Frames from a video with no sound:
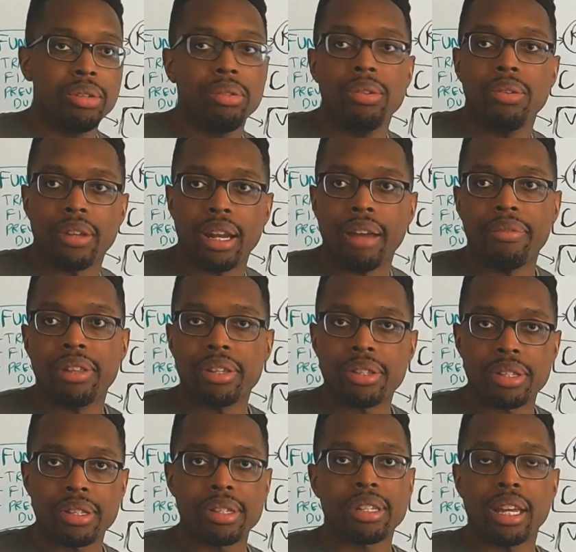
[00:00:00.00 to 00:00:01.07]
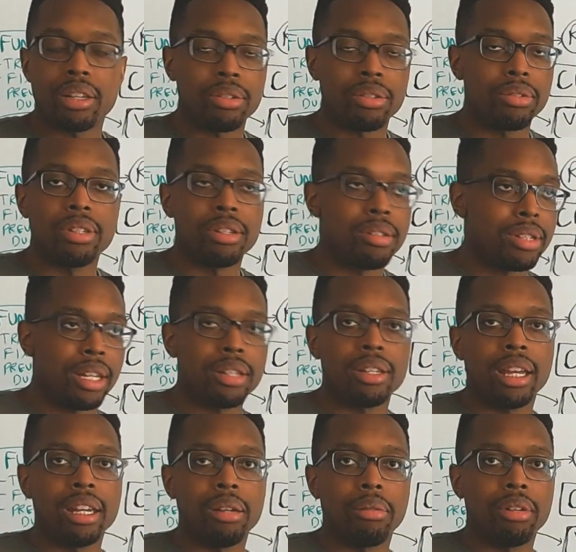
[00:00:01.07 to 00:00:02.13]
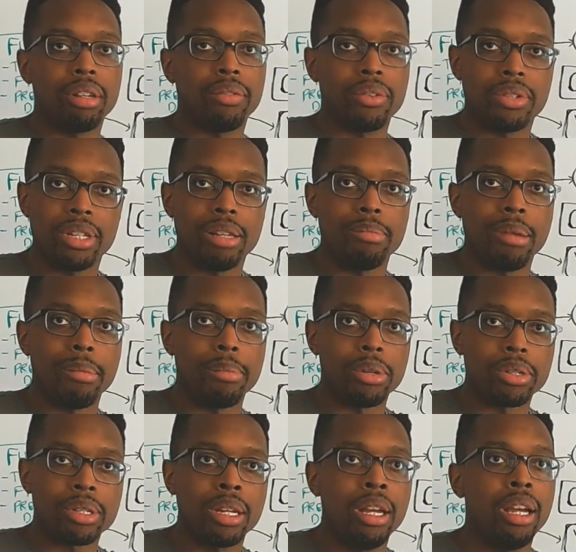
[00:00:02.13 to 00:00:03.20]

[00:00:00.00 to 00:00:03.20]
You can have this scheduled and sent to any one of your team members.